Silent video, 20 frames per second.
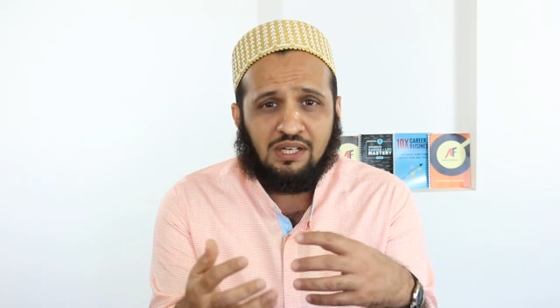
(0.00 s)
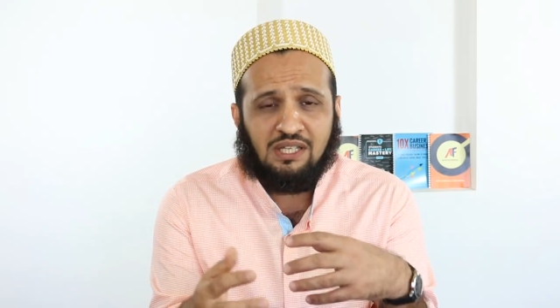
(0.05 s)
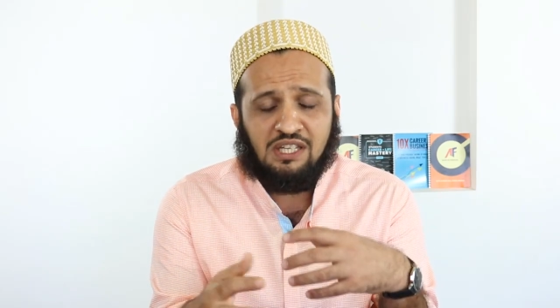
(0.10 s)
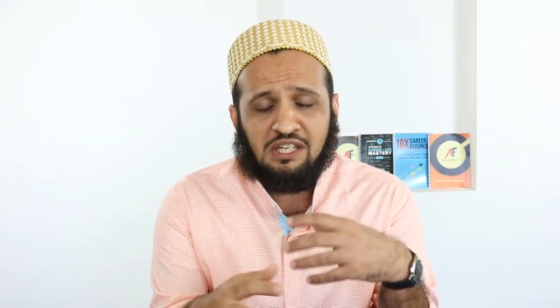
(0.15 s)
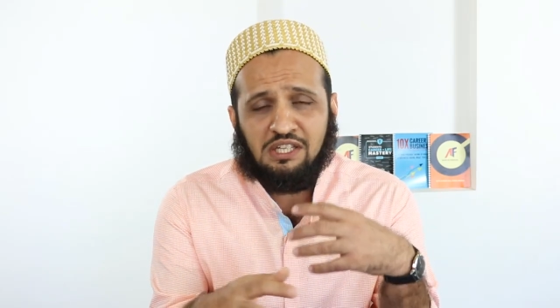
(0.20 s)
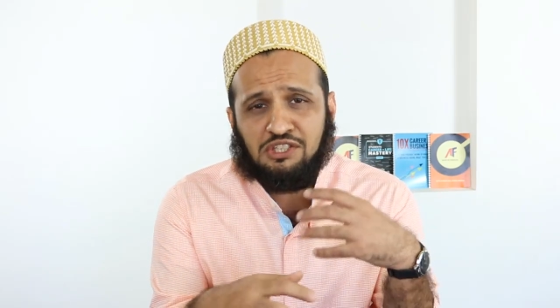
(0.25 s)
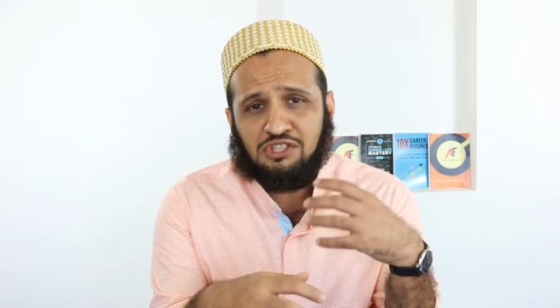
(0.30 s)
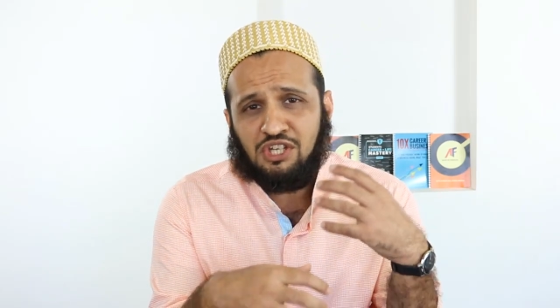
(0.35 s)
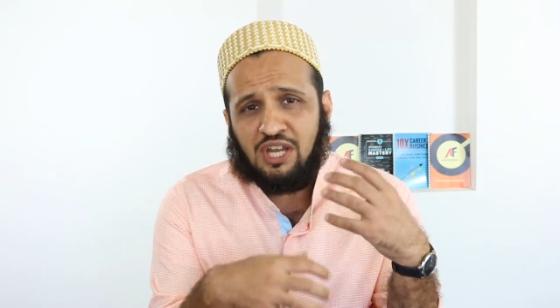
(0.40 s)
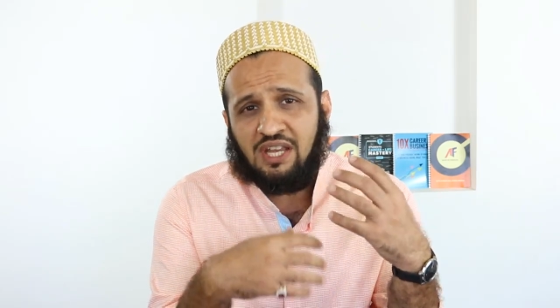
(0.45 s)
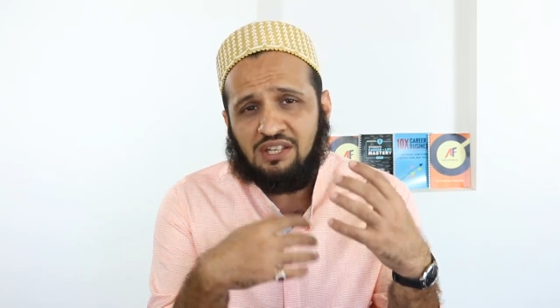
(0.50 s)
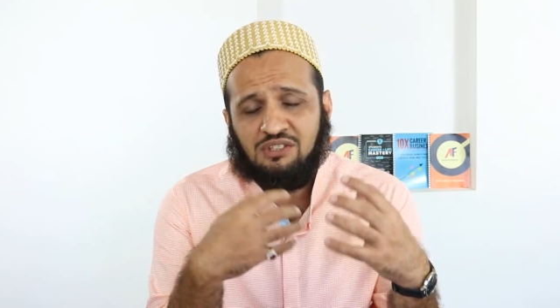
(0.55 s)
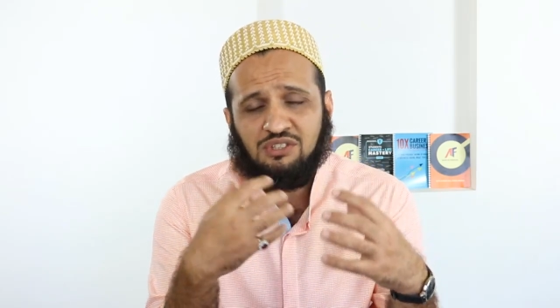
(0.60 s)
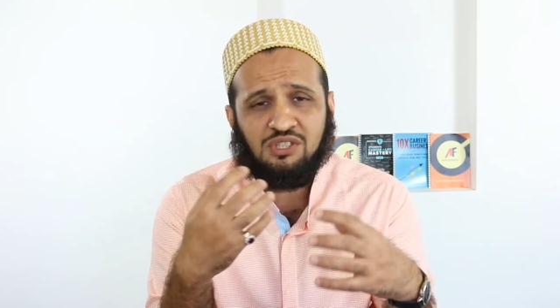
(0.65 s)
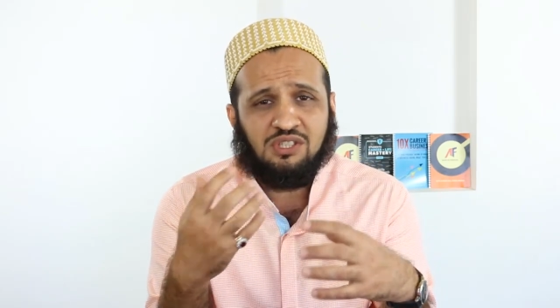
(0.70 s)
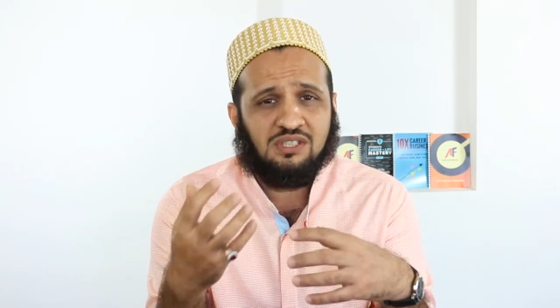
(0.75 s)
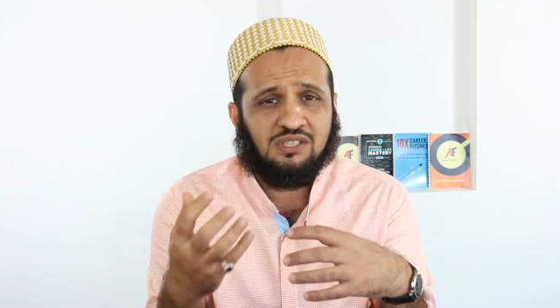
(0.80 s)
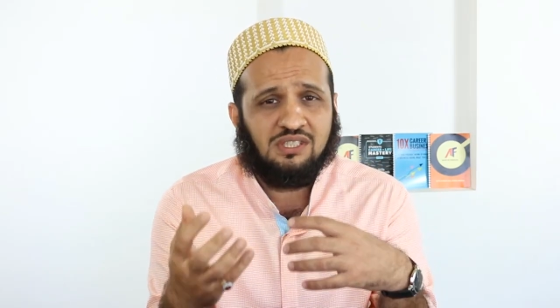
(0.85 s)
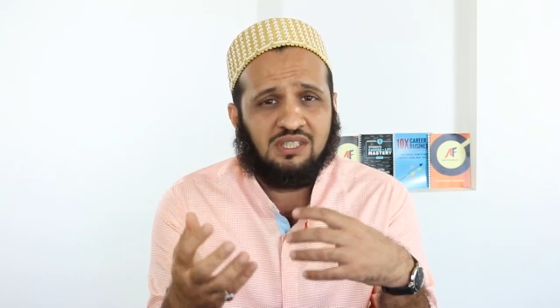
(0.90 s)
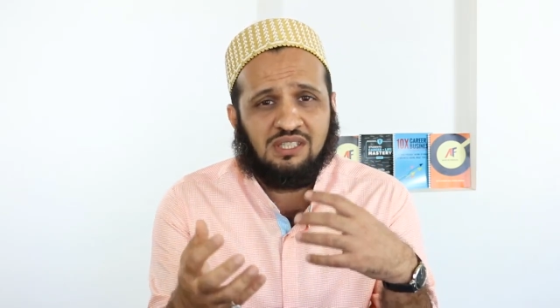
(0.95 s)
He changed
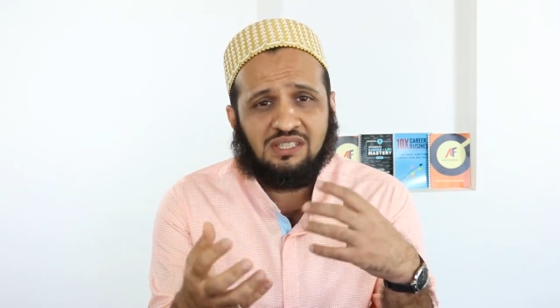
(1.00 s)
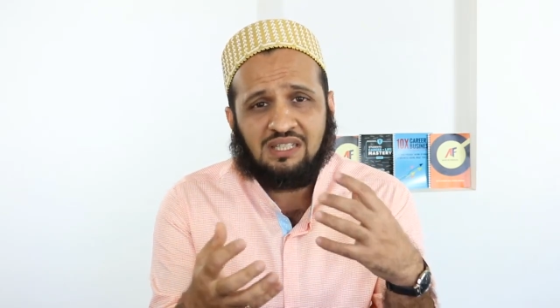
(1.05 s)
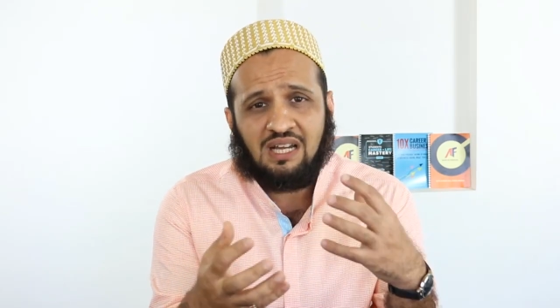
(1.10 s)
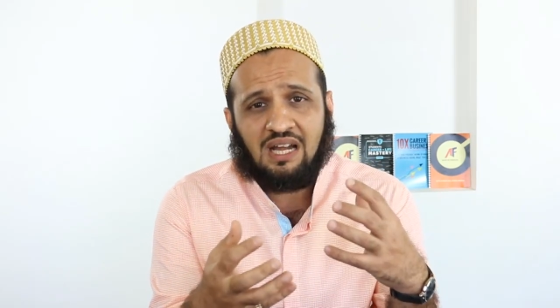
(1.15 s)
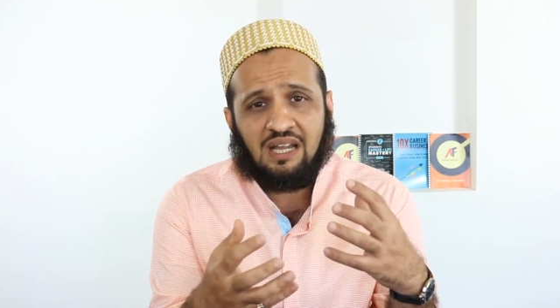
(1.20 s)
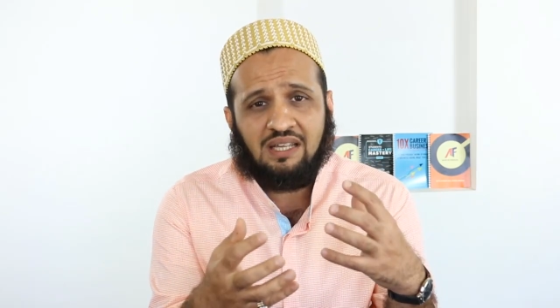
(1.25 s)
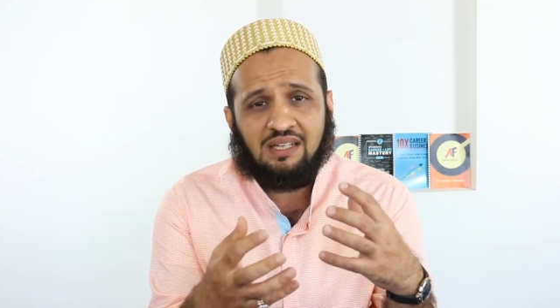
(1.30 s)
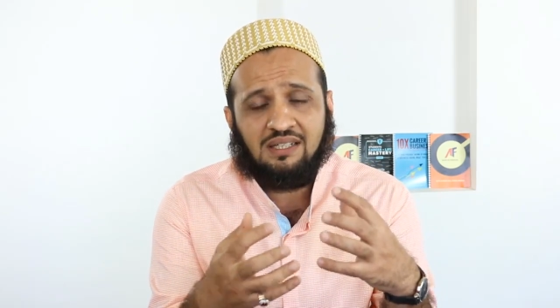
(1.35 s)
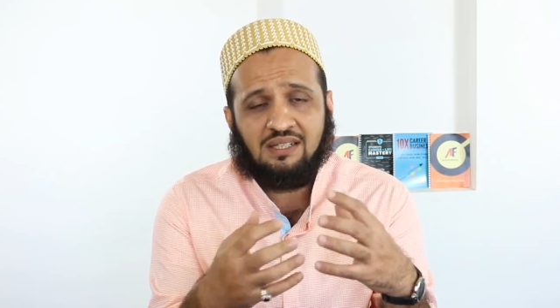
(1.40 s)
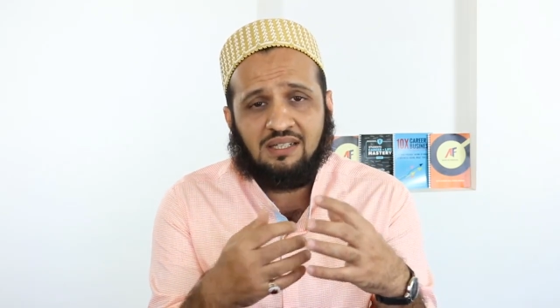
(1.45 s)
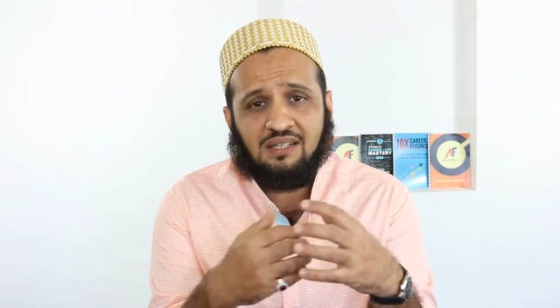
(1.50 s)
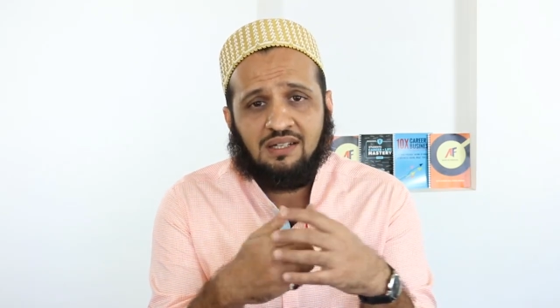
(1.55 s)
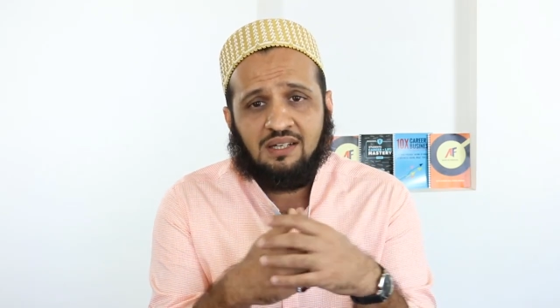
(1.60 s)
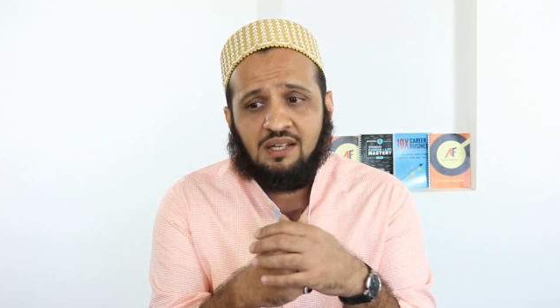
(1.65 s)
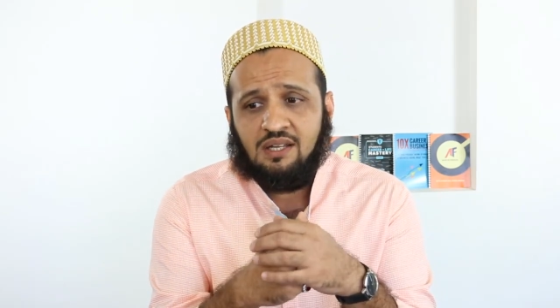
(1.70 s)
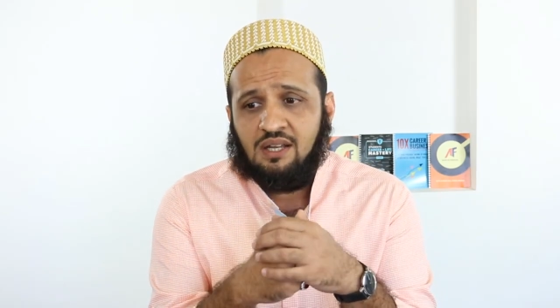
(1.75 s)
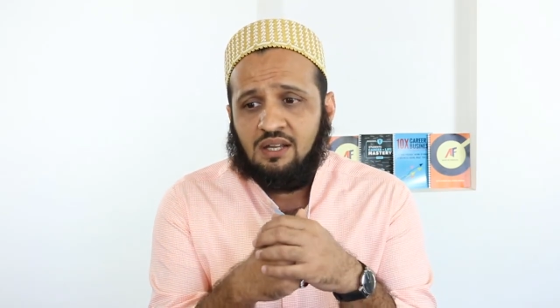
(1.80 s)
his entire